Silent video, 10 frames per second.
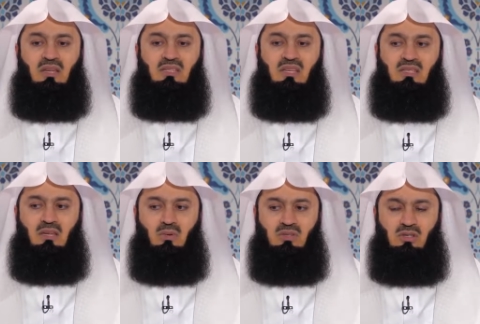He says,
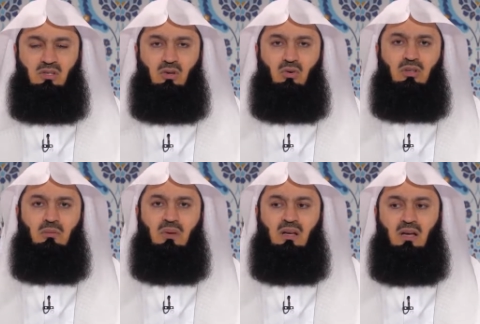There was a stone
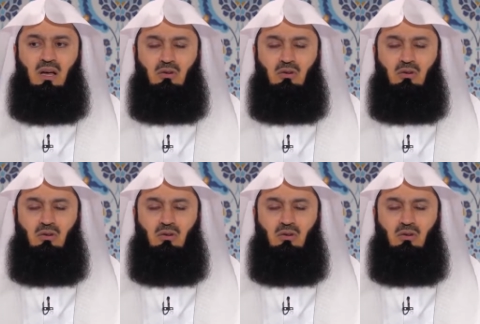in Mecca,